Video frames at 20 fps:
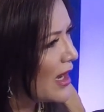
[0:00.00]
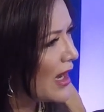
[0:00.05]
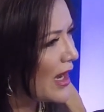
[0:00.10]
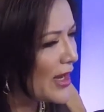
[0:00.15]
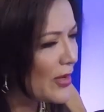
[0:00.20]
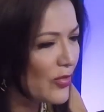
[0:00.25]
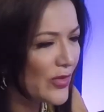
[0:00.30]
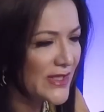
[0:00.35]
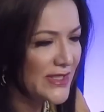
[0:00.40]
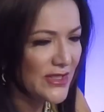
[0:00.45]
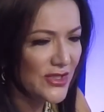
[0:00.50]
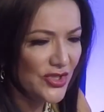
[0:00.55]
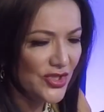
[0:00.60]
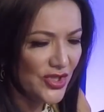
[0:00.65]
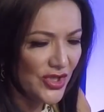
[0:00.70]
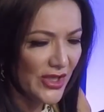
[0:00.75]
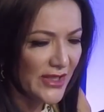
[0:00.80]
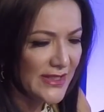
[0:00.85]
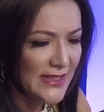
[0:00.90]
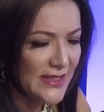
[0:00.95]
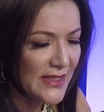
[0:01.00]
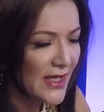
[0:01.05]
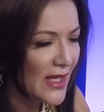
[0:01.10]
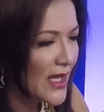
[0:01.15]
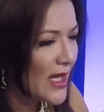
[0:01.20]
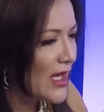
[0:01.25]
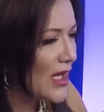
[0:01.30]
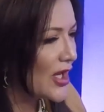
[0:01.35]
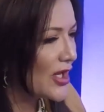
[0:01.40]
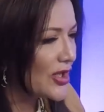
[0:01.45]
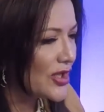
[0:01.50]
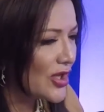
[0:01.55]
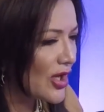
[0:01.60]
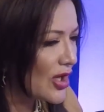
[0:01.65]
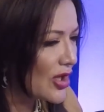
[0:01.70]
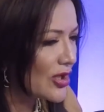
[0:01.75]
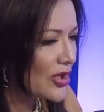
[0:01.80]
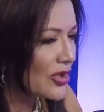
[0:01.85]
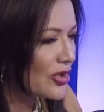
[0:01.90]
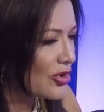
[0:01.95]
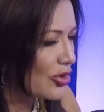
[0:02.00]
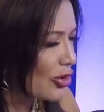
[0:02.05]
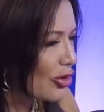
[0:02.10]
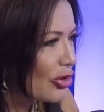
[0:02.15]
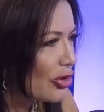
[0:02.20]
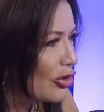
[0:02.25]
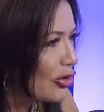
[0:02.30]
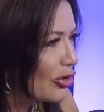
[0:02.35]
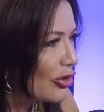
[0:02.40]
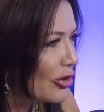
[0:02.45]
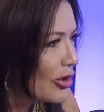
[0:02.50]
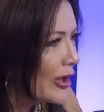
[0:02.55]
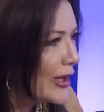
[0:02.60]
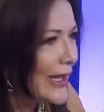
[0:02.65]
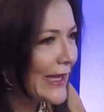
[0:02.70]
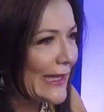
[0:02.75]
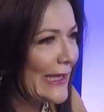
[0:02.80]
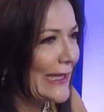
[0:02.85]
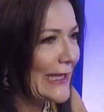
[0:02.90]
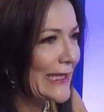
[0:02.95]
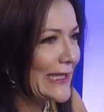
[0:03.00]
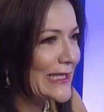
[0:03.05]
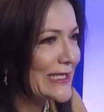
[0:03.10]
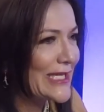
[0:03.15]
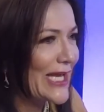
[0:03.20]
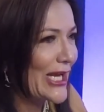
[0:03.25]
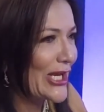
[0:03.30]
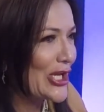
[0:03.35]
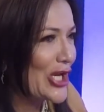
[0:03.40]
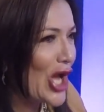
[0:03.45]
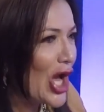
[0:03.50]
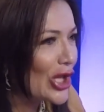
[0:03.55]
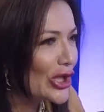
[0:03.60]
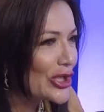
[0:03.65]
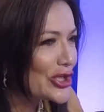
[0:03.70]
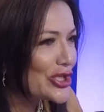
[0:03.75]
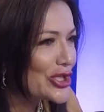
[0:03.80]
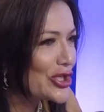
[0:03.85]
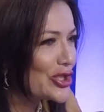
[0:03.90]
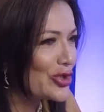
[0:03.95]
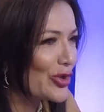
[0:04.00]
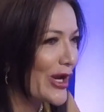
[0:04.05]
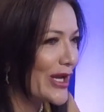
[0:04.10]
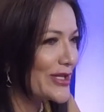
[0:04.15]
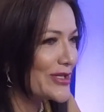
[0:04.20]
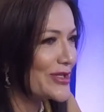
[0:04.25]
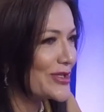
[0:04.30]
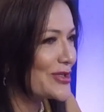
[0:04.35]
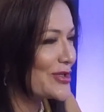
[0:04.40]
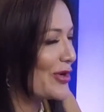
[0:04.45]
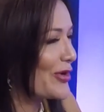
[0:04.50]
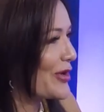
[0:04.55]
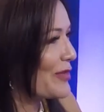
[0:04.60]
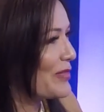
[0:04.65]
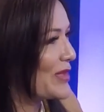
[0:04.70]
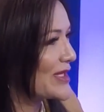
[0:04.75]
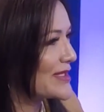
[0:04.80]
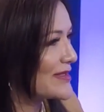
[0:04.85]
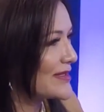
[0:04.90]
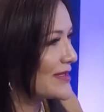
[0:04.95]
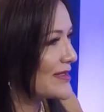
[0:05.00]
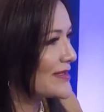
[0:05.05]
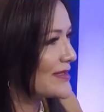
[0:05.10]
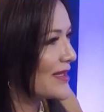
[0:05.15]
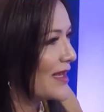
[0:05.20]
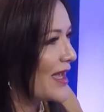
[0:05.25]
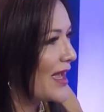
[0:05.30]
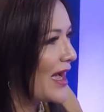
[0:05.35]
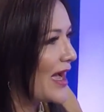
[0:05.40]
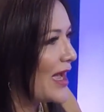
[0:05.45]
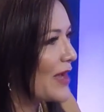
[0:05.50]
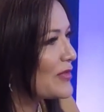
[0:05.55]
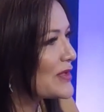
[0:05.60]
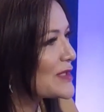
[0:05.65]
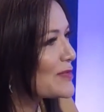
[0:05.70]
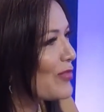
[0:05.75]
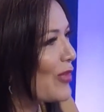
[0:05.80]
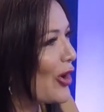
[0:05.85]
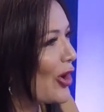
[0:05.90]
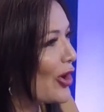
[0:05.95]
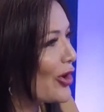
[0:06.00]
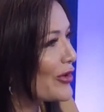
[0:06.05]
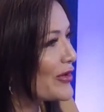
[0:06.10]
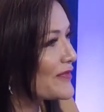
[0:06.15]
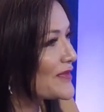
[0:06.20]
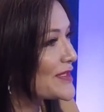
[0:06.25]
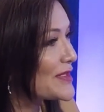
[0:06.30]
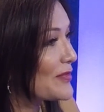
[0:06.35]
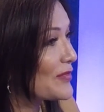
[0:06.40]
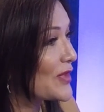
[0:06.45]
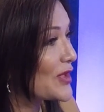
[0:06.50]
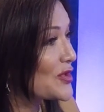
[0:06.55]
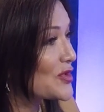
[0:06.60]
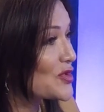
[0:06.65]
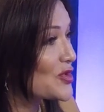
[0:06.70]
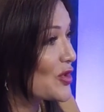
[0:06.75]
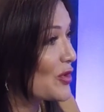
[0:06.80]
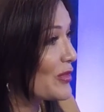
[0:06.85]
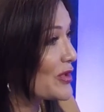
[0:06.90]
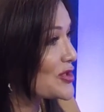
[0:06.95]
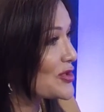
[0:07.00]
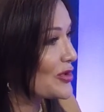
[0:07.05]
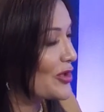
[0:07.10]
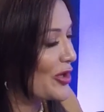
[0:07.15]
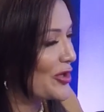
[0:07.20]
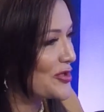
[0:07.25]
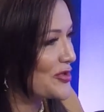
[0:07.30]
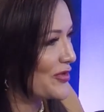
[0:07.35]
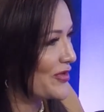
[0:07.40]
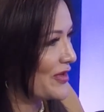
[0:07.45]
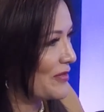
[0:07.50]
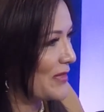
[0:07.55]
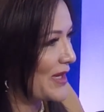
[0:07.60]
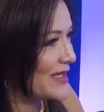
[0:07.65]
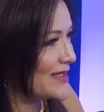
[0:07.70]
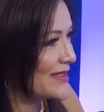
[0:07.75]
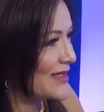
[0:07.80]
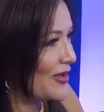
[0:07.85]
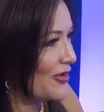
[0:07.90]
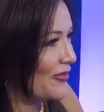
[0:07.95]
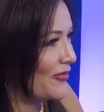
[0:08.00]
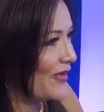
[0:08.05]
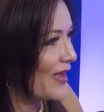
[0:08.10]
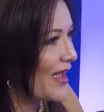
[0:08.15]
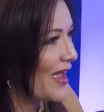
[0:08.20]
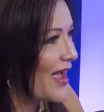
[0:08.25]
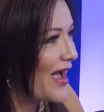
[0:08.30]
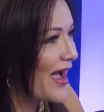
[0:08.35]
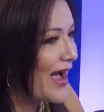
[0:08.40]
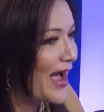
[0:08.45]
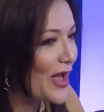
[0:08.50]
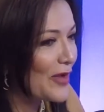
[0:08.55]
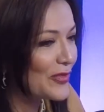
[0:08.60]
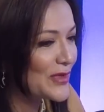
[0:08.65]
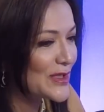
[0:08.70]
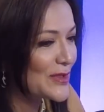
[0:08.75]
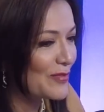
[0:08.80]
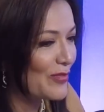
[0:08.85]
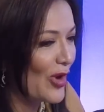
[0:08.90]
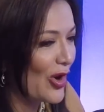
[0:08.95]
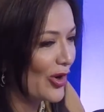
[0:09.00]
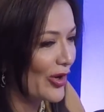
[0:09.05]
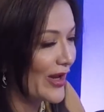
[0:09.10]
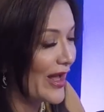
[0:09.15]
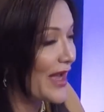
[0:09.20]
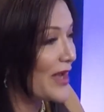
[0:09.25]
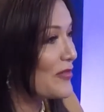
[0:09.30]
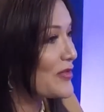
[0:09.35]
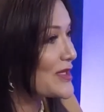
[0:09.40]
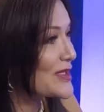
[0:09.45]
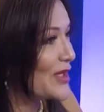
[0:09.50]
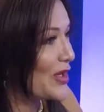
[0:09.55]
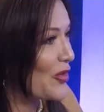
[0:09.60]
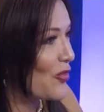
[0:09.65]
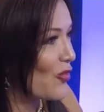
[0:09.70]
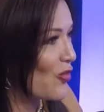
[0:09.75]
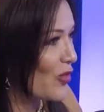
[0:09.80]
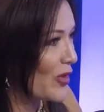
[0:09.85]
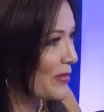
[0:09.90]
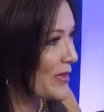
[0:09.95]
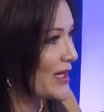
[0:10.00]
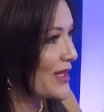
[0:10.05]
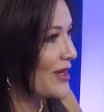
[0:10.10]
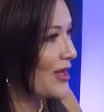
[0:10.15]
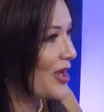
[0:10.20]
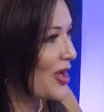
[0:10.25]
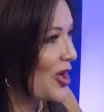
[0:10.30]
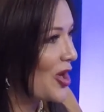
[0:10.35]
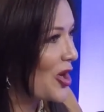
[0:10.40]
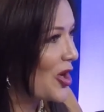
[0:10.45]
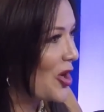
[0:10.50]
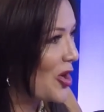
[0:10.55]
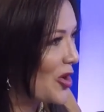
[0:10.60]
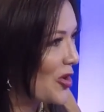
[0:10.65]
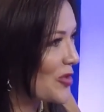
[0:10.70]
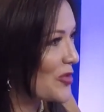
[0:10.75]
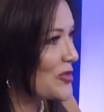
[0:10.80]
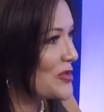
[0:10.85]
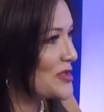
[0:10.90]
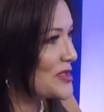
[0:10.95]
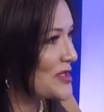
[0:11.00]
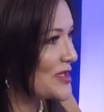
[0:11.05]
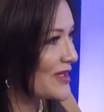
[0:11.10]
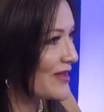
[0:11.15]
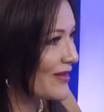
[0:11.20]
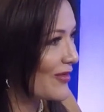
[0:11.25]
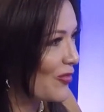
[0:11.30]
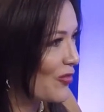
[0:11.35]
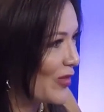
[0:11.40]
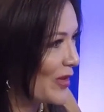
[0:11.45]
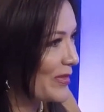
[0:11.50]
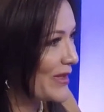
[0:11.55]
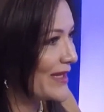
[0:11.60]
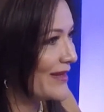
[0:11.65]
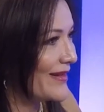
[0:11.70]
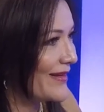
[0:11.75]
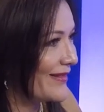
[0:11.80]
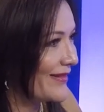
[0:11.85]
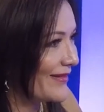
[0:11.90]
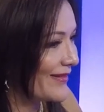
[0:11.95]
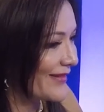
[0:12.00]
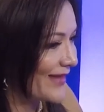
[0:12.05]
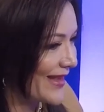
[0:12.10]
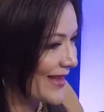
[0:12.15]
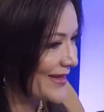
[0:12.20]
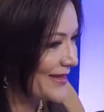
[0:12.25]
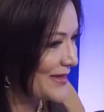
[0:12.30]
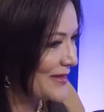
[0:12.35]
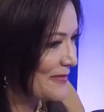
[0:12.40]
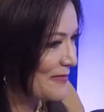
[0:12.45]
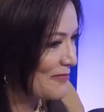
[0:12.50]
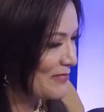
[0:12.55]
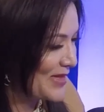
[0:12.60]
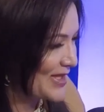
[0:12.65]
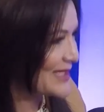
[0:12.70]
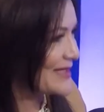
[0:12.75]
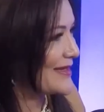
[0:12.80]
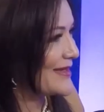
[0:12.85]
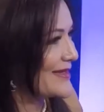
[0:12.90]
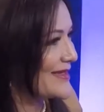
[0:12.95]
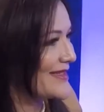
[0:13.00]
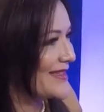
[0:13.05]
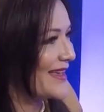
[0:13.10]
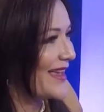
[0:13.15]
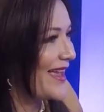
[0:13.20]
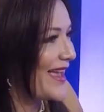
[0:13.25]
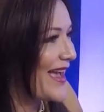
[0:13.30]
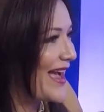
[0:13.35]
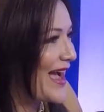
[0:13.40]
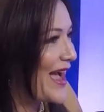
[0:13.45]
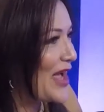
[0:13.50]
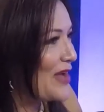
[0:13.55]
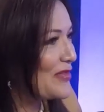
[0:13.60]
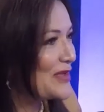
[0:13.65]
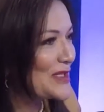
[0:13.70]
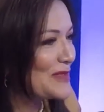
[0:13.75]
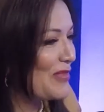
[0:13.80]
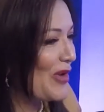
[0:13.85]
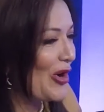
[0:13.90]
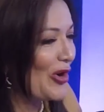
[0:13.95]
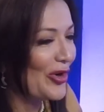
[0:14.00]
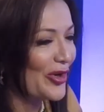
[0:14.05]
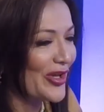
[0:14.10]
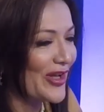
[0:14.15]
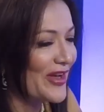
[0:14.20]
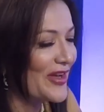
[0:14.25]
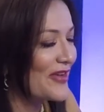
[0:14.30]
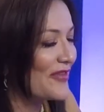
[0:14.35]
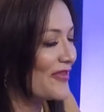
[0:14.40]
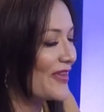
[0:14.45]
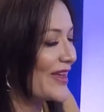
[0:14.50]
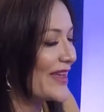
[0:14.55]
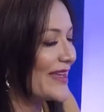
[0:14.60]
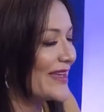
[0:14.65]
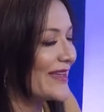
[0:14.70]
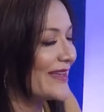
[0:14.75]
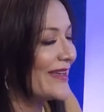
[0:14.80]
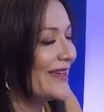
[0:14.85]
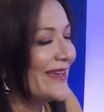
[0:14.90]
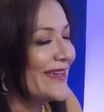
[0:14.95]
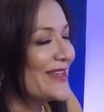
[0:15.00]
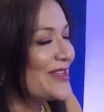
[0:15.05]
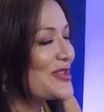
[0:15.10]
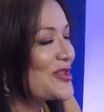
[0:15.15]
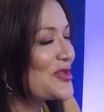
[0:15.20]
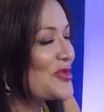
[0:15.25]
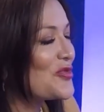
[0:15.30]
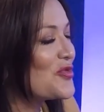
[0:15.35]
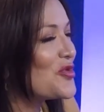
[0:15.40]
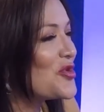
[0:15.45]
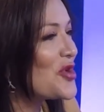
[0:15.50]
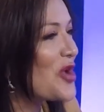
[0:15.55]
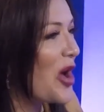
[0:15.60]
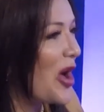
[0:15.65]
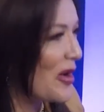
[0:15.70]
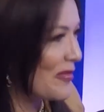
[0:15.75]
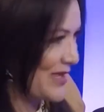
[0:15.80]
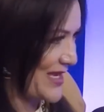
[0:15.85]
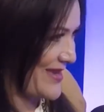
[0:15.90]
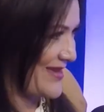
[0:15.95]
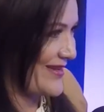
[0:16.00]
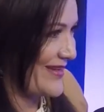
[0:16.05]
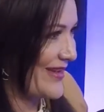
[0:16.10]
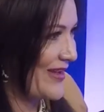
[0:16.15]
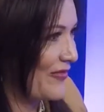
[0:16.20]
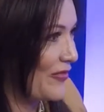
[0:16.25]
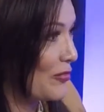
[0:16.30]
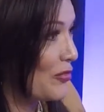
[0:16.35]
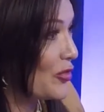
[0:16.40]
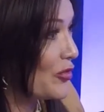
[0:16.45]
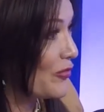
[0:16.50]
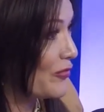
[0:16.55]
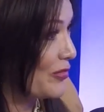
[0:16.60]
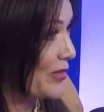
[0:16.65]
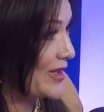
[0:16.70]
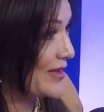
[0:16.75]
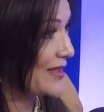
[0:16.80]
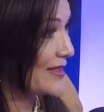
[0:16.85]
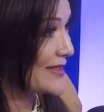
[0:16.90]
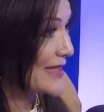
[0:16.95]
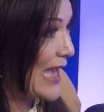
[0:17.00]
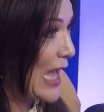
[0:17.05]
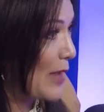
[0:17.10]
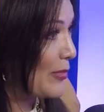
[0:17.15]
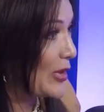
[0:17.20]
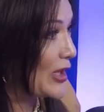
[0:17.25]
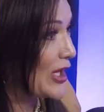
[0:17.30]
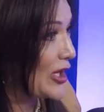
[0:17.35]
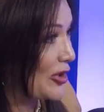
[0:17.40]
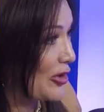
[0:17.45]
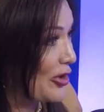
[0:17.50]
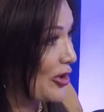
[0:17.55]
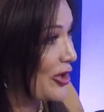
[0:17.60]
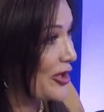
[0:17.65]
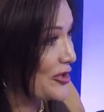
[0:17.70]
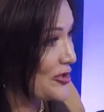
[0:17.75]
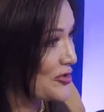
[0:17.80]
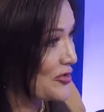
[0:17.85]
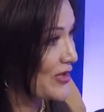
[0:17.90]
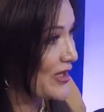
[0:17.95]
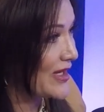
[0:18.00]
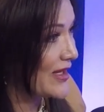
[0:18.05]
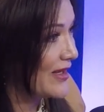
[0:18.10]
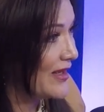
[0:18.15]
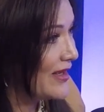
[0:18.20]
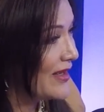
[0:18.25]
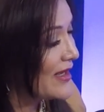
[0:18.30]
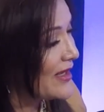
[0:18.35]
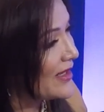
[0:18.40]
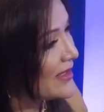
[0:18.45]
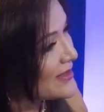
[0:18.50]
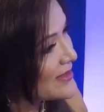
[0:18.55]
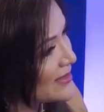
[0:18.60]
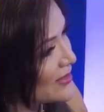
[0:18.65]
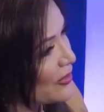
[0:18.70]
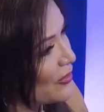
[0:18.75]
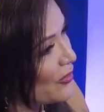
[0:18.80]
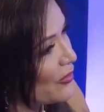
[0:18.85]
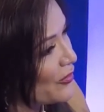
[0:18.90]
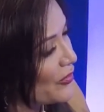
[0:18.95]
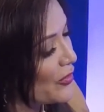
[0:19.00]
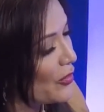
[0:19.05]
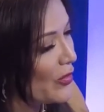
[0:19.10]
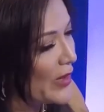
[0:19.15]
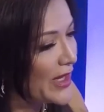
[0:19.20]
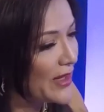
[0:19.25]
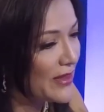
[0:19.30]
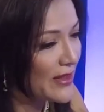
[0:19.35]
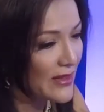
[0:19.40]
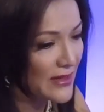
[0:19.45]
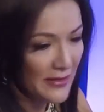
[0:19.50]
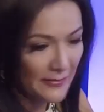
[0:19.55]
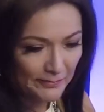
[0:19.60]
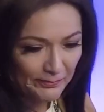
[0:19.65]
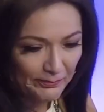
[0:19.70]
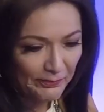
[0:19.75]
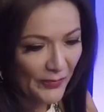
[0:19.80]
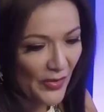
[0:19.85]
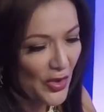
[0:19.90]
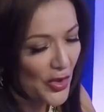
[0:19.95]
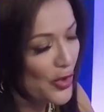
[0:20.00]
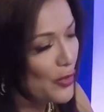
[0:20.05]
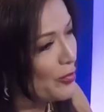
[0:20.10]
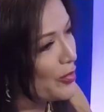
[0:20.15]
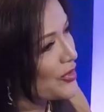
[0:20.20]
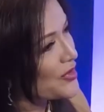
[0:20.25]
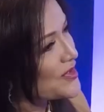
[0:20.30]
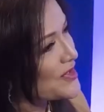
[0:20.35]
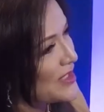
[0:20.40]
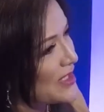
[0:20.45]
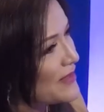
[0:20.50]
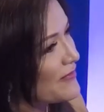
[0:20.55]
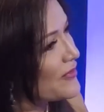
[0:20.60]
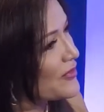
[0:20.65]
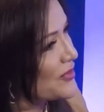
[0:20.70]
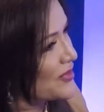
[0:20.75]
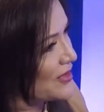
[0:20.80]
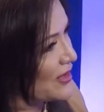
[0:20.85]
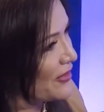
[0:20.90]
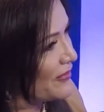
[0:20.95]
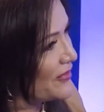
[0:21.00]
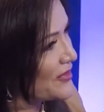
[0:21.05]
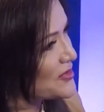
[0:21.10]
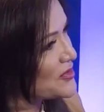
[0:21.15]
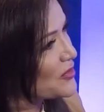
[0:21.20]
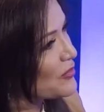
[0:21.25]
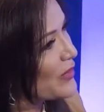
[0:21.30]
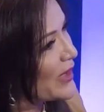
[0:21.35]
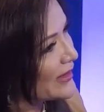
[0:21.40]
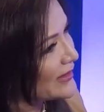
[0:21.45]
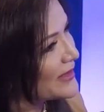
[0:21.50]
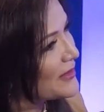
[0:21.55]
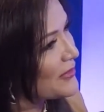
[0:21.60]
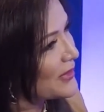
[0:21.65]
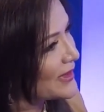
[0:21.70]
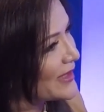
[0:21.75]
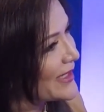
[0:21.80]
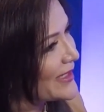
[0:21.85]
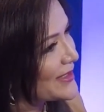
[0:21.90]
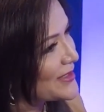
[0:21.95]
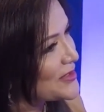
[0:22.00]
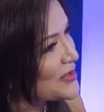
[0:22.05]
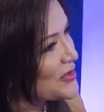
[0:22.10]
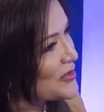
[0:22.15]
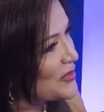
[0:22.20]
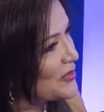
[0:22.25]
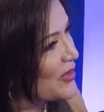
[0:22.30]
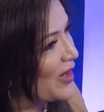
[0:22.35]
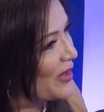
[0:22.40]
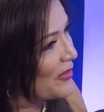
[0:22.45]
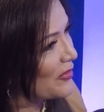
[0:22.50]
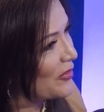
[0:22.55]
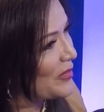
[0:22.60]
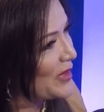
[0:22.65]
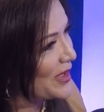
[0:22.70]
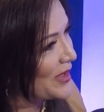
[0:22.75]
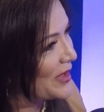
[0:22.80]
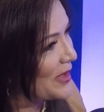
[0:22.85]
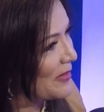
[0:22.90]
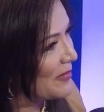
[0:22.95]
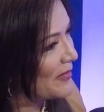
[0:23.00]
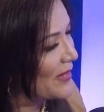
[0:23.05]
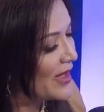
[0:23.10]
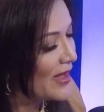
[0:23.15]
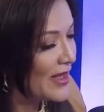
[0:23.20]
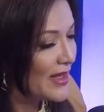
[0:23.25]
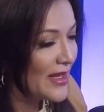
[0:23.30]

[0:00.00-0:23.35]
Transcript: I wasn't just a young girl in technology trying to start a business. I was part of something so much larger than myself. I was a woman-owned, women-led business. I was part of a tsunami of a movement that's happening in our country. And so the way that you perceive yourself is directly related to who I will become.